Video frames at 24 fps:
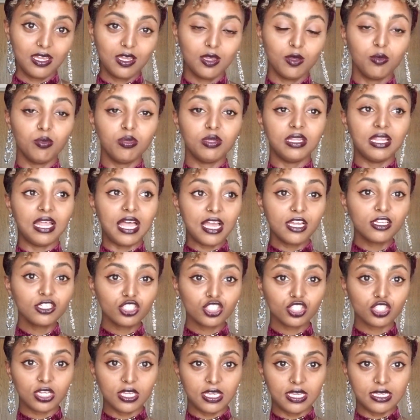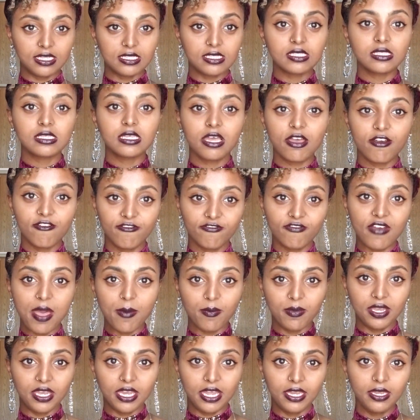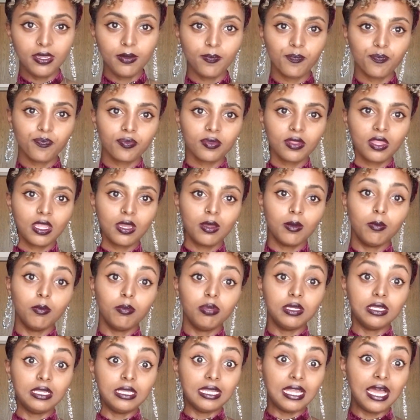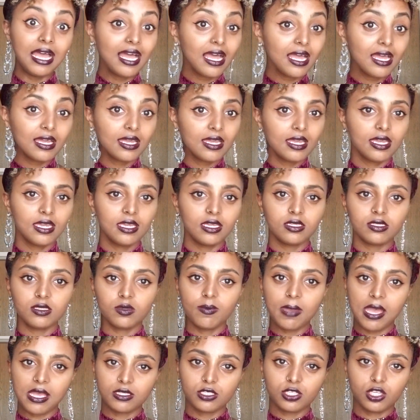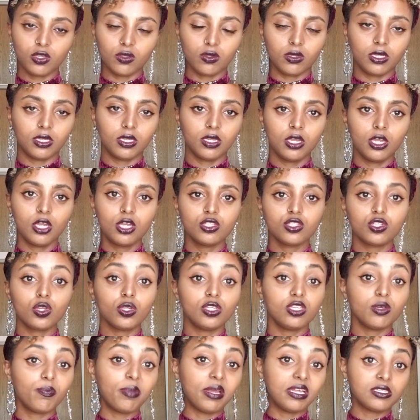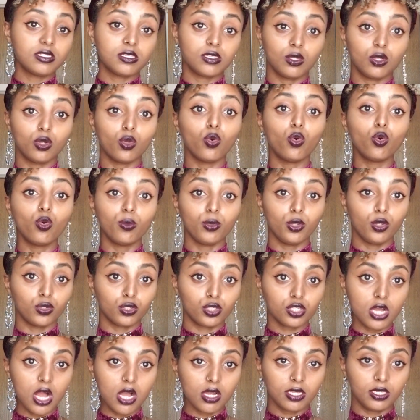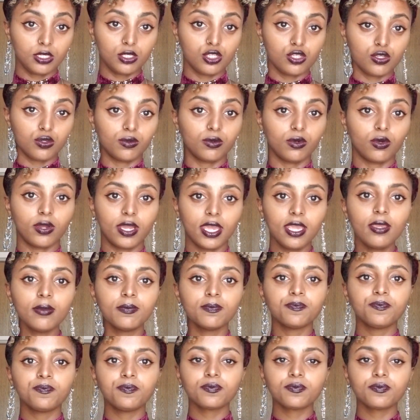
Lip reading: Belesh is feminine. Beleh is masculine. So it depends on whom you're talking to, okay?